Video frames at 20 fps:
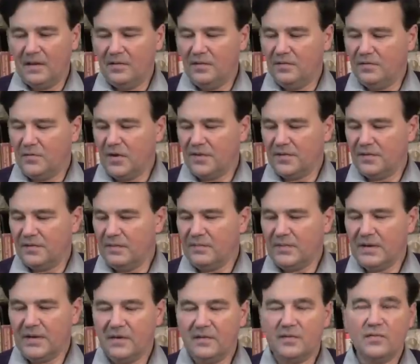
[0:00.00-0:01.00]
you've got
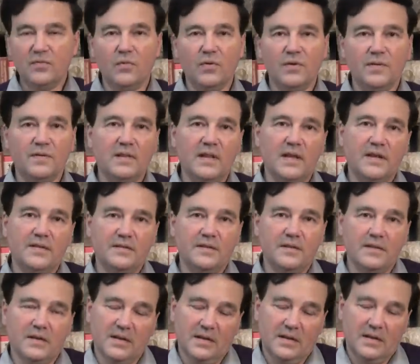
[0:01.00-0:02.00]
something that's worth
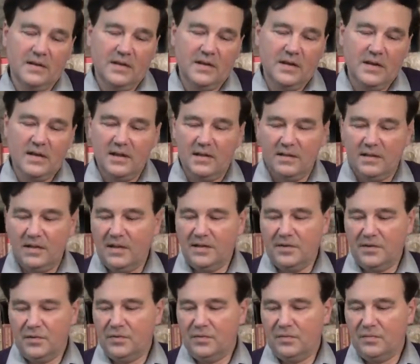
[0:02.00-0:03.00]
less
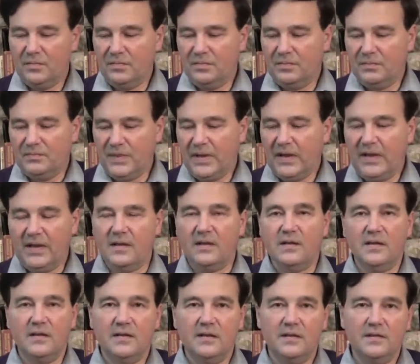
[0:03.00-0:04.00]
than you paid.
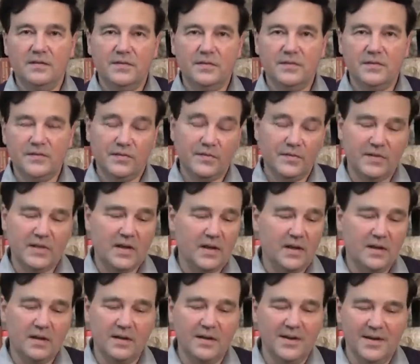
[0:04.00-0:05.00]
It's just like a